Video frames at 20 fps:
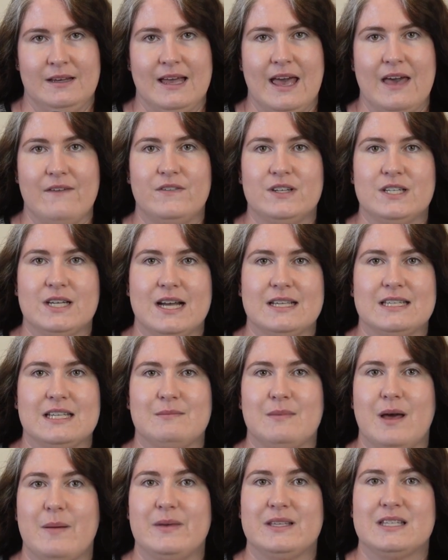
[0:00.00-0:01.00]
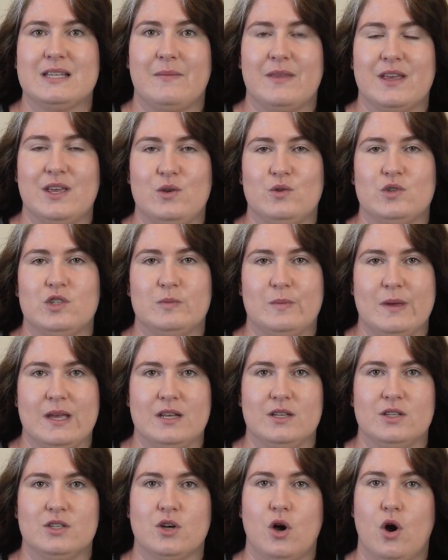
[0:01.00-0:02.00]
Advertising might be something you
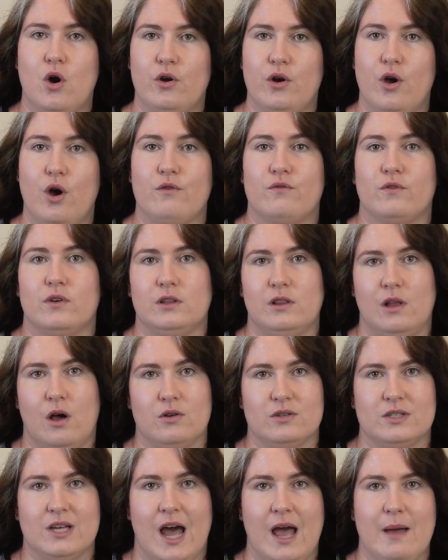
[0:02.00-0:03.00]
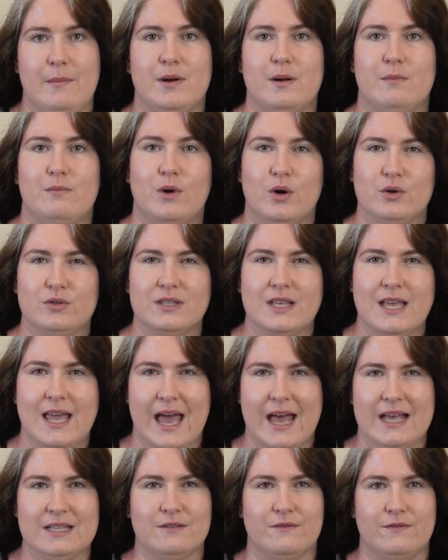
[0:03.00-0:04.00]
spend on over a long time, but it mostly
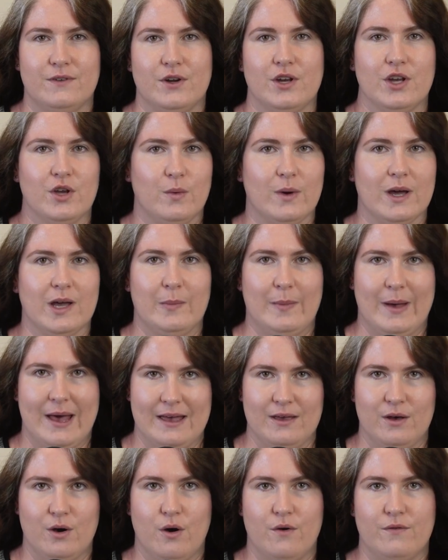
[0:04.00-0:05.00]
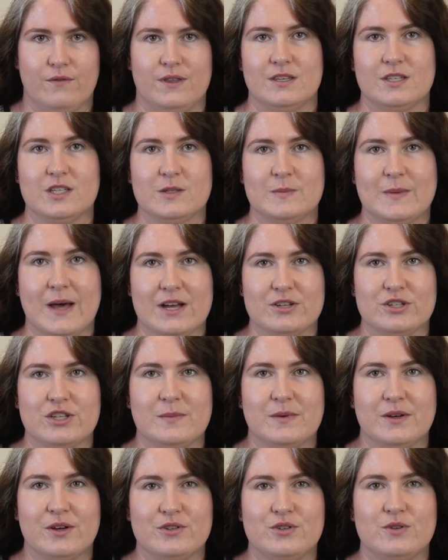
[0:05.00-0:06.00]
has a very quick payoff. This is partially
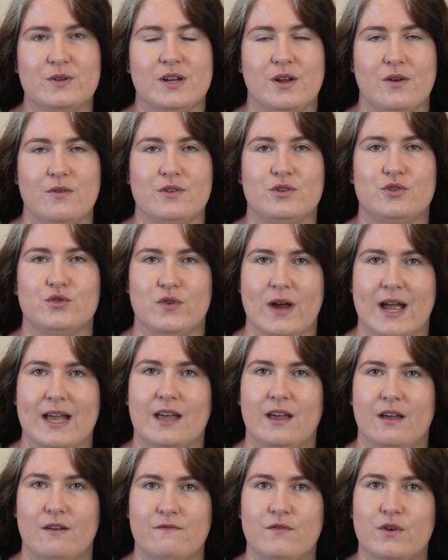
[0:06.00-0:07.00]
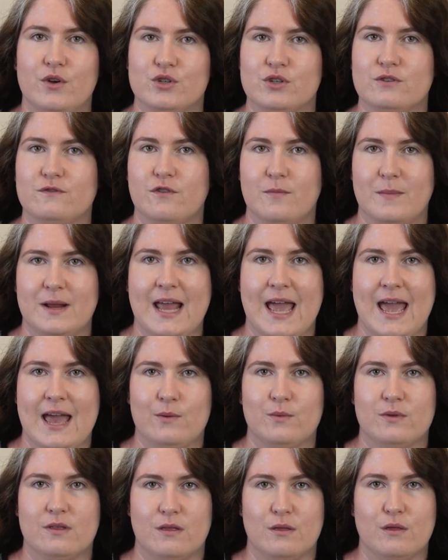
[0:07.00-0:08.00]
because you can only track a conversion from an ad
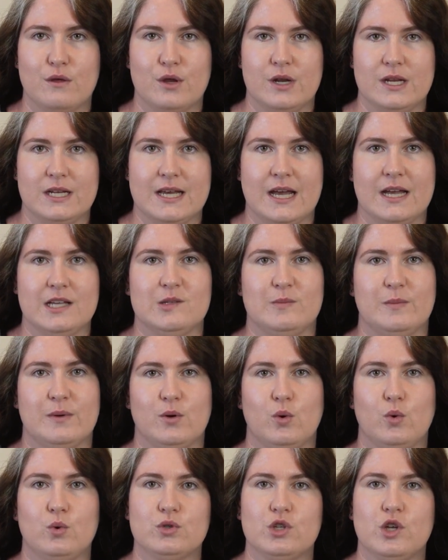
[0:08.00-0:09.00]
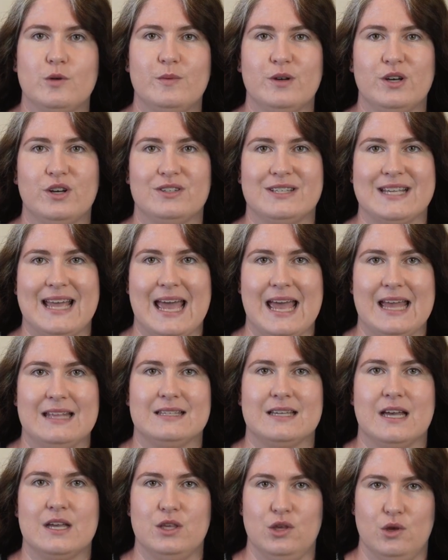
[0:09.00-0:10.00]
within 30 days, but also because
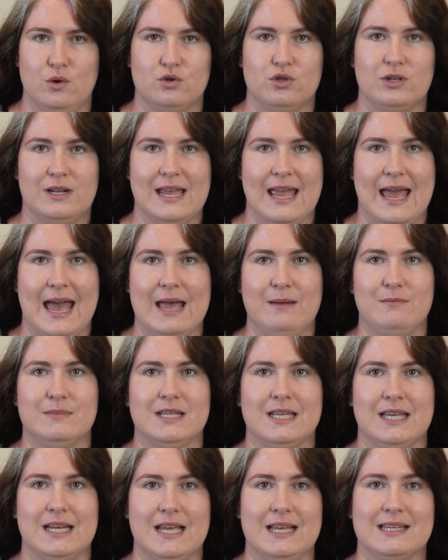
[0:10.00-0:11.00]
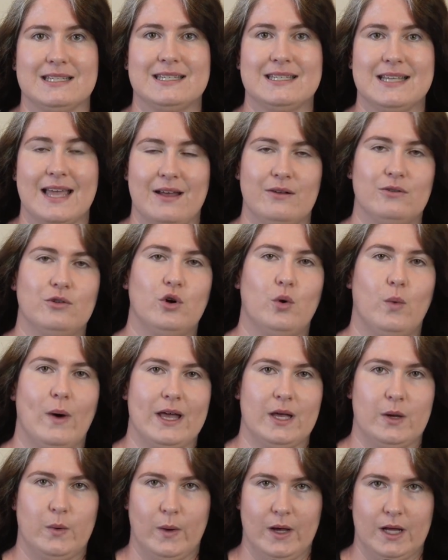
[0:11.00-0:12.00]
ads are usually aimed at getting a sale
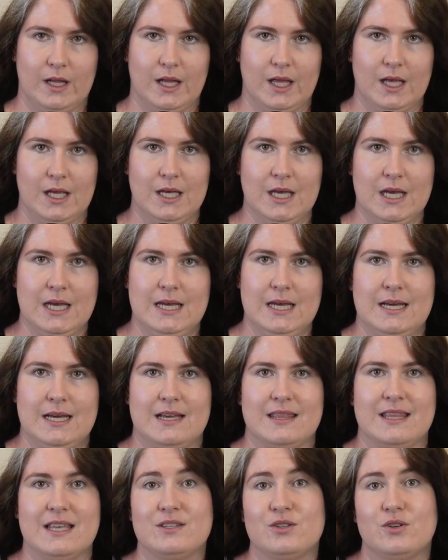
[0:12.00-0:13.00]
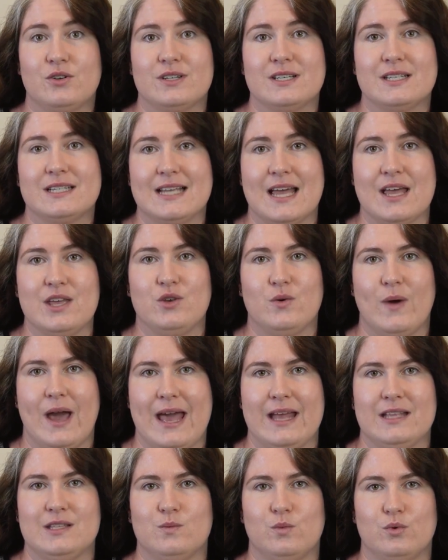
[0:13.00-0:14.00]
quite quickly. That's not to say your
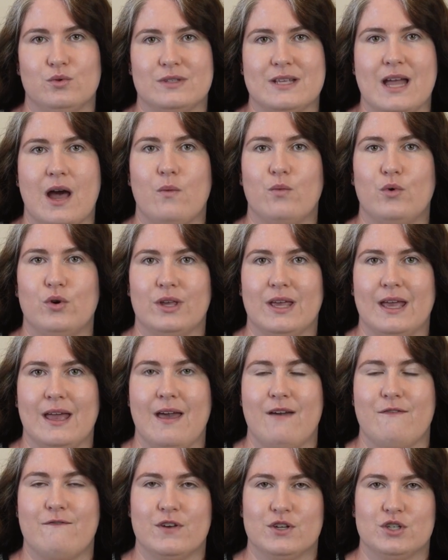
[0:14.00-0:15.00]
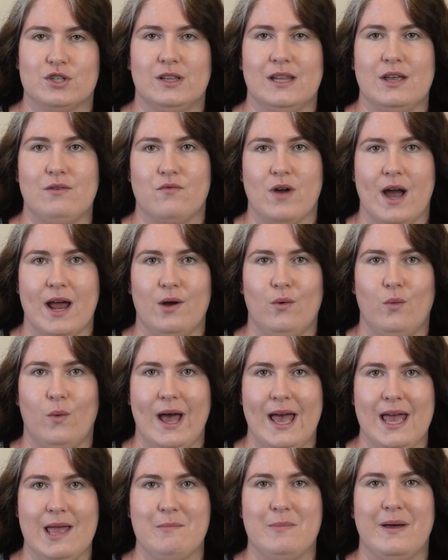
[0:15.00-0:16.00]
ads will start working efficiently right
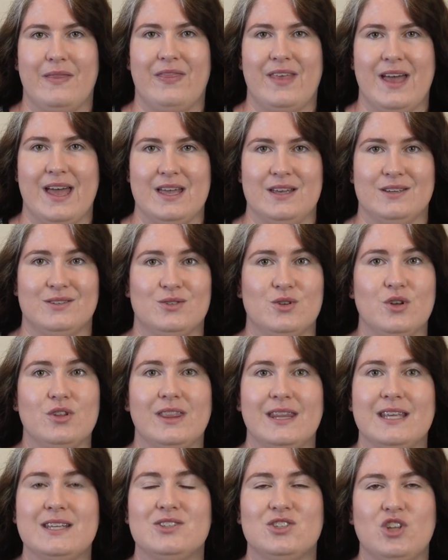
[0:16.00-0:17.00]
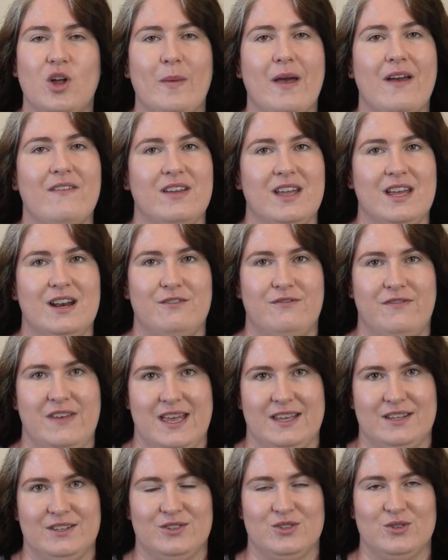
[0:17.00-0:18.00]
away, but they certainly stop having an
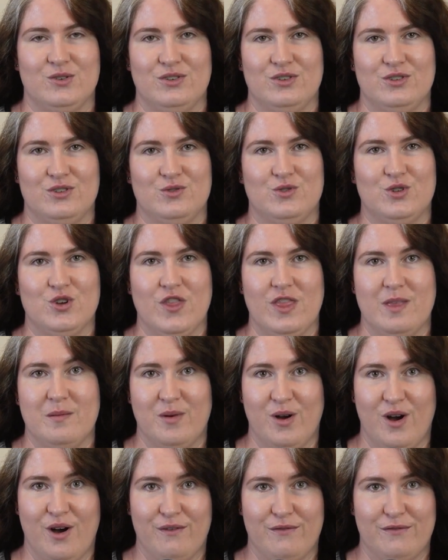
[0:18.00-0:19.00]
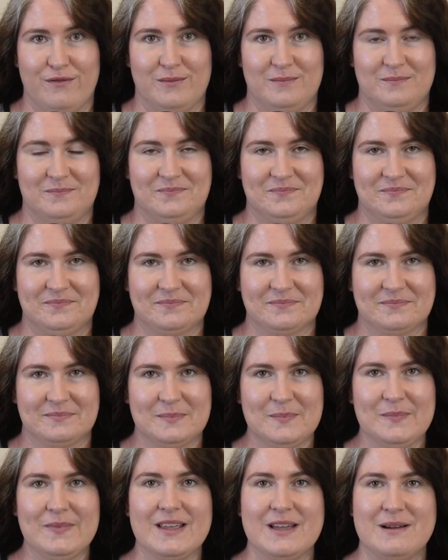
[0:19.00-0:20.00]
effect as soon as you turn them off.
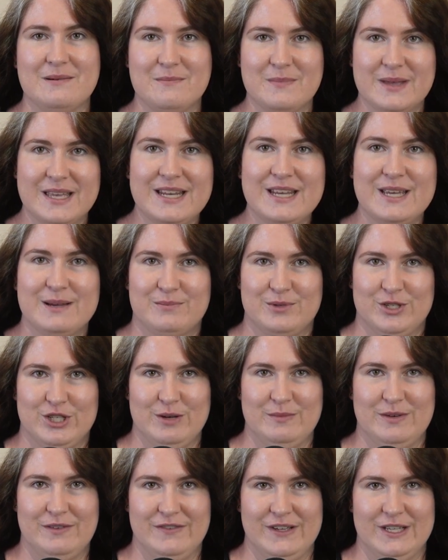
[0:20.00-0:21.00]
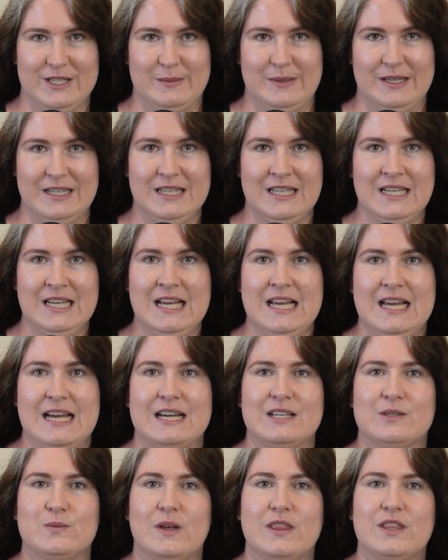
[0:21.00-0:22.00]
A medium-term investment
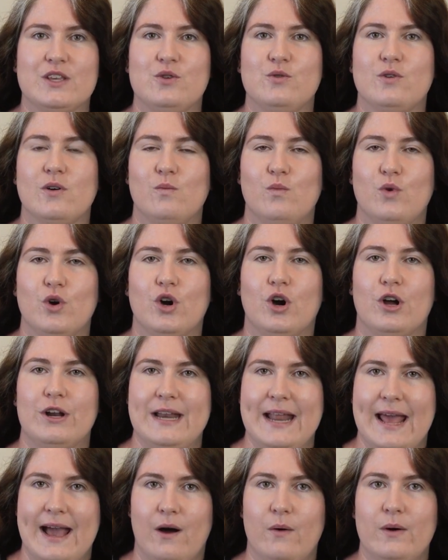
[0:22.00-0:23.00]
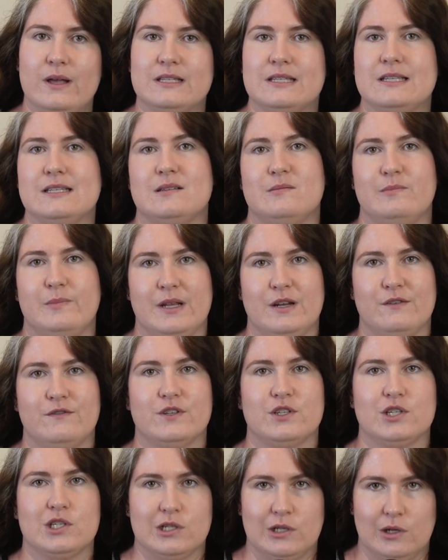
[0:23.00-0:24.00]
is one that you can work on now and see some
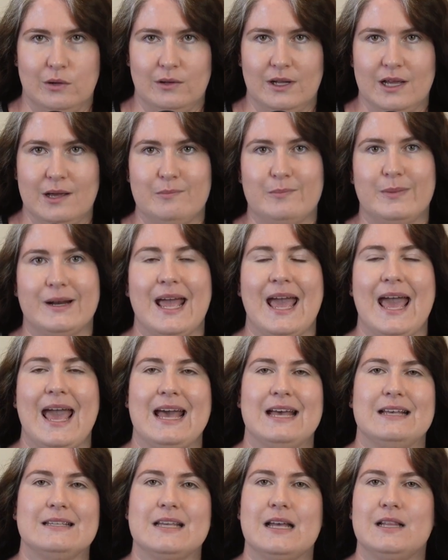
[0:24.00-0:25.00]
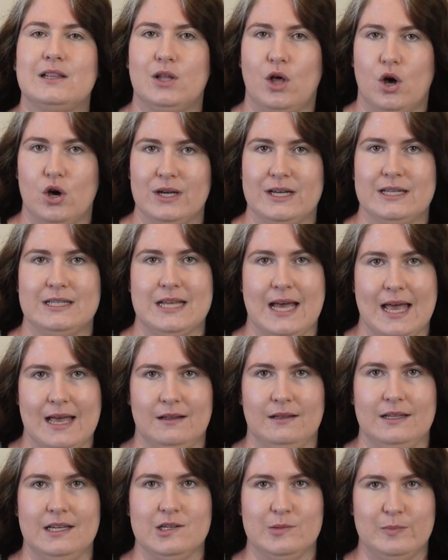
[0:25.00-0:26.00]
benefit slowly, but it has a longer
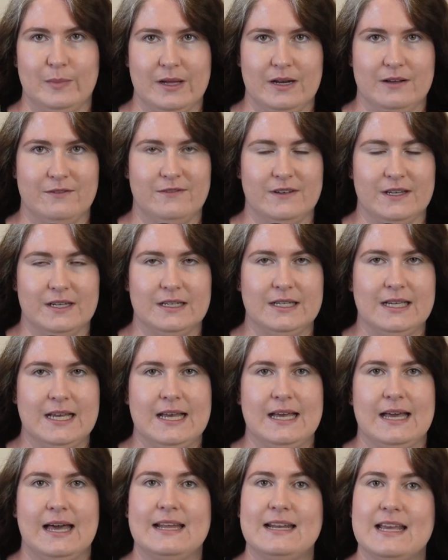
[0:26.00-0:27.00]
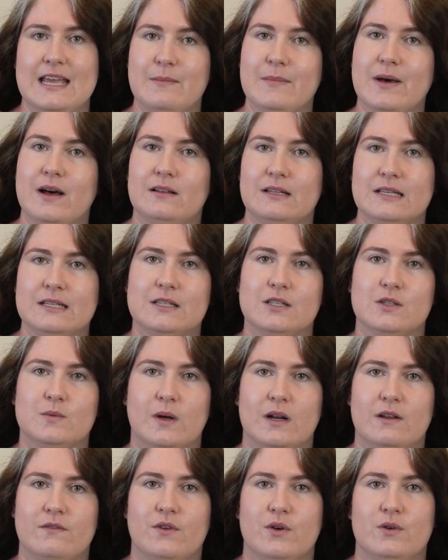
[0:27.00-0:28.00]
tail-end benefit. An email list is
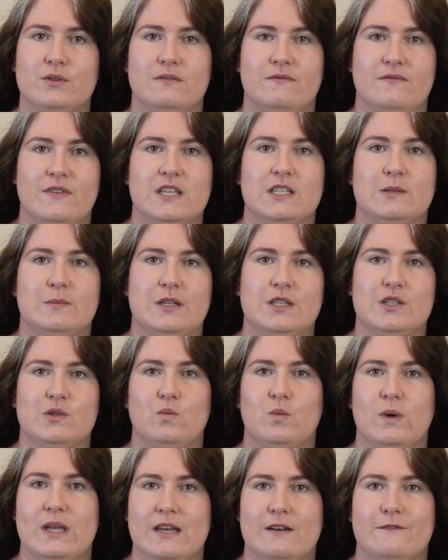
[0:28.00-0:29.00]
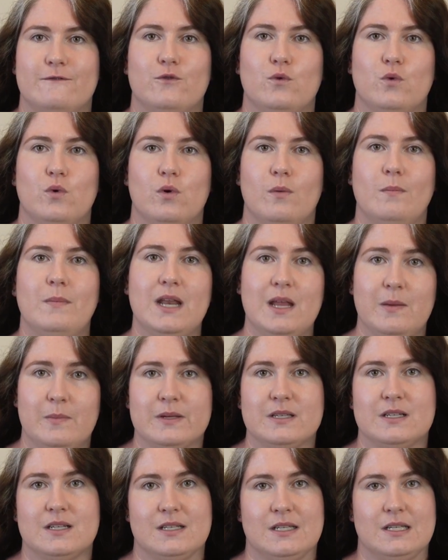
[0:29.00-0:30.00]
one of those investments where for many
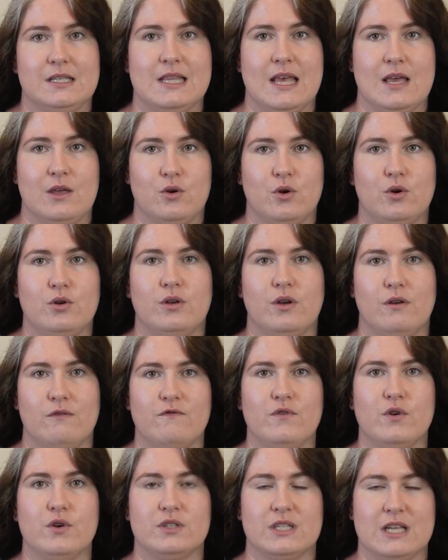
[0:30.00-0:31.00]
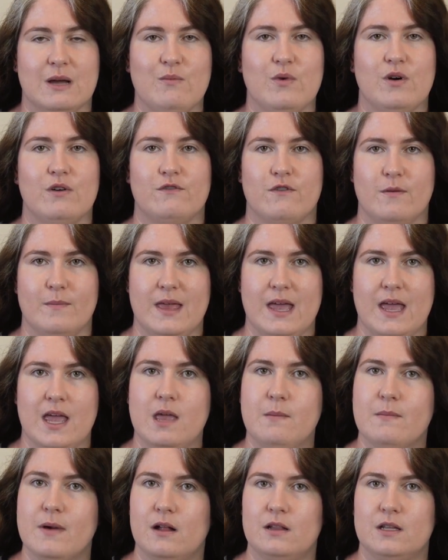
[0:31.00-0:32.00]
businesses they could convert someone from their
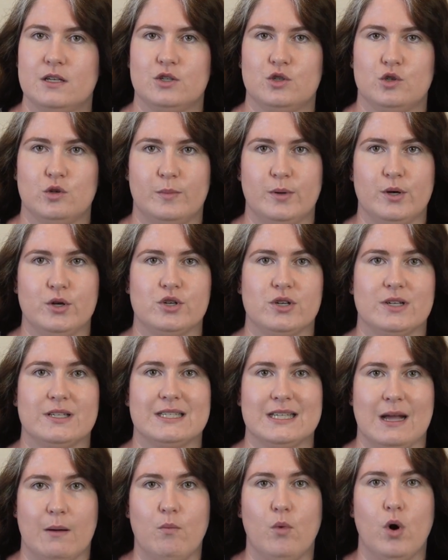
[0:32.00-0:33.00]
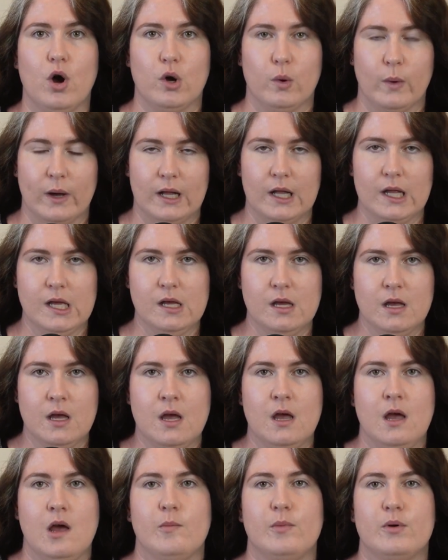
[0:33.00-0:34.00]
email list to a purchase somewhat quickly,
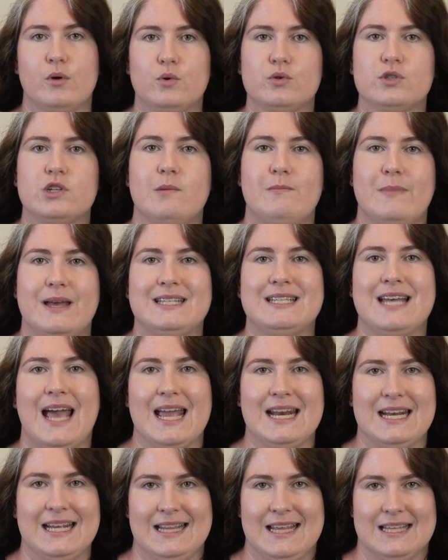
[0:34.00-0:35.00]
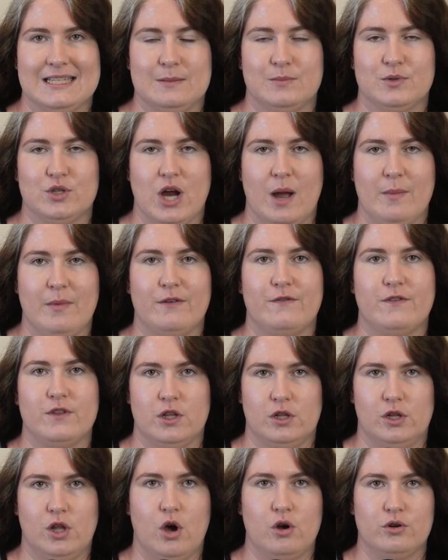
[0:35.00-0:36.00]
but also maintaining that subscriber for
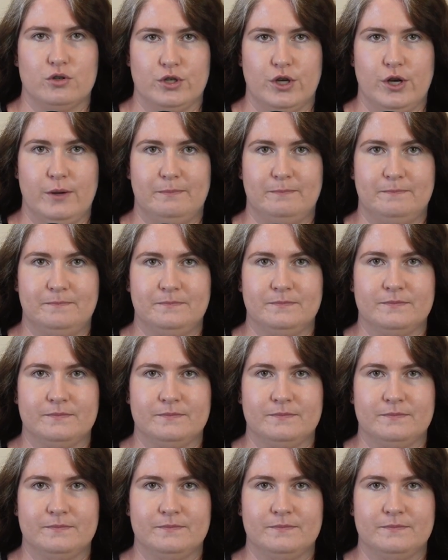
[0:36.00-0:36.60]
the long term.